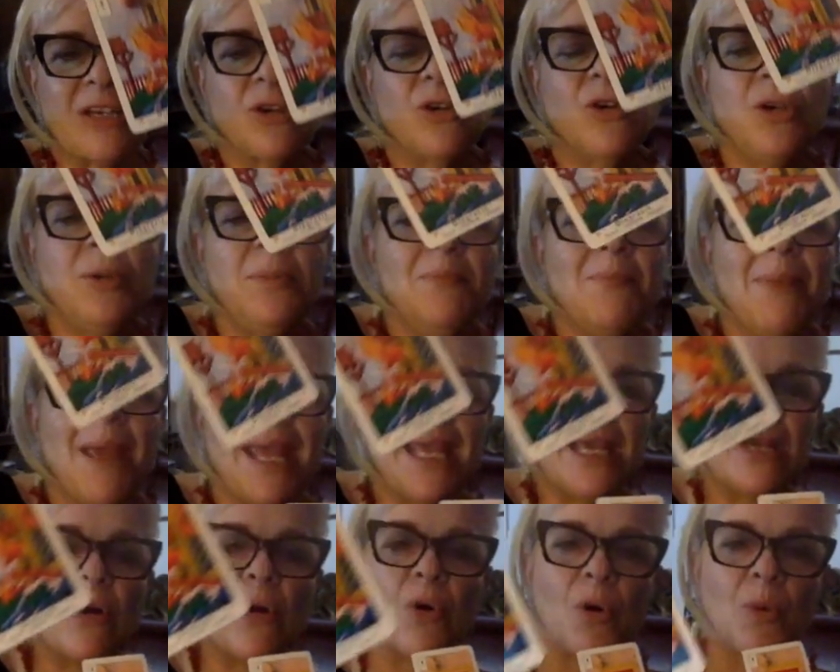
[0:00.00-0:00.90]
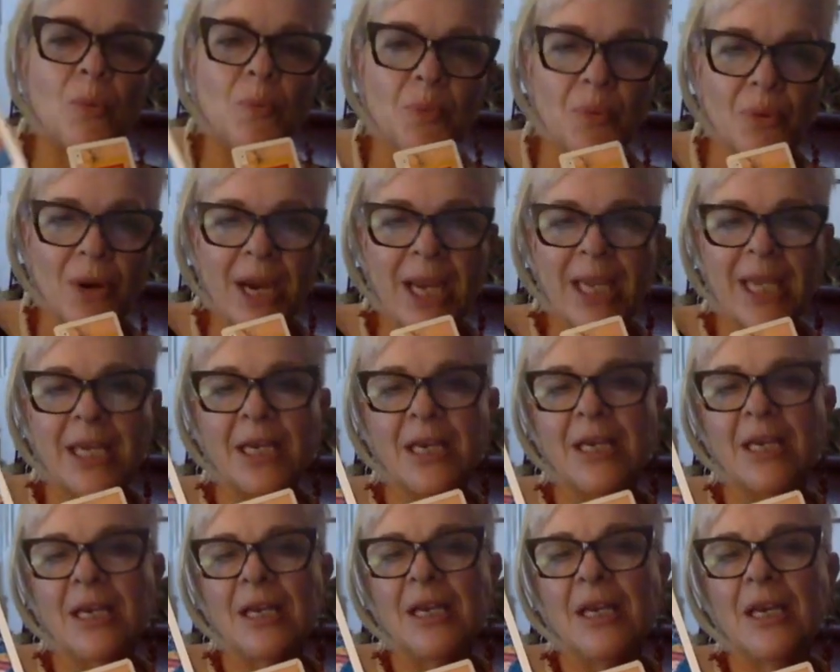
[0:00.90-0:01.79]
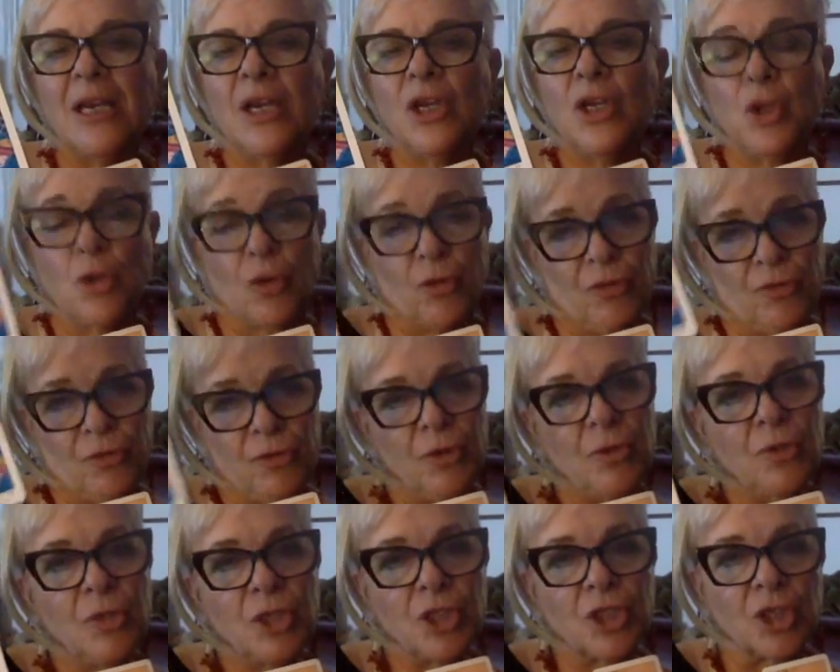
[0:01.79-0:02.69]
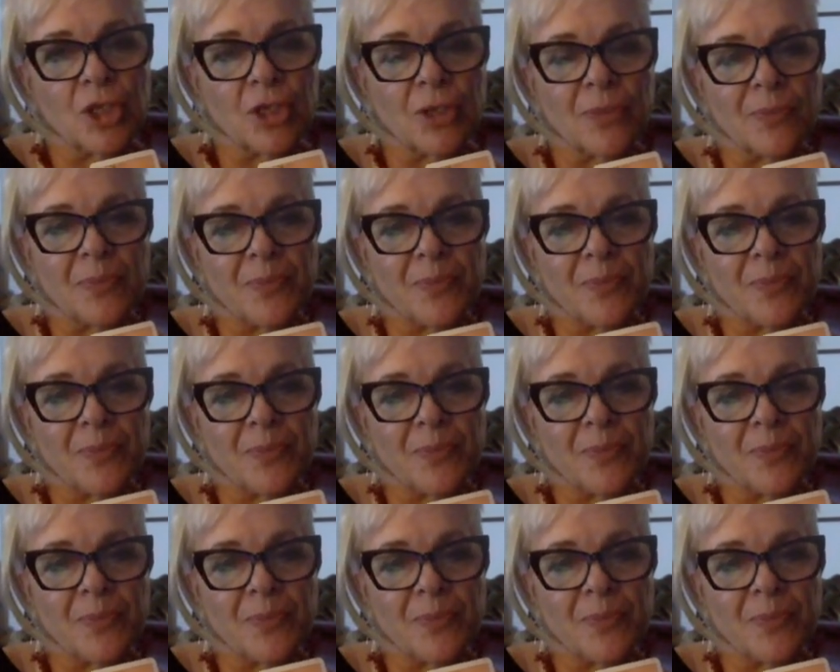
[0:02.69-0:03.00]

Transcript: could make or break your future.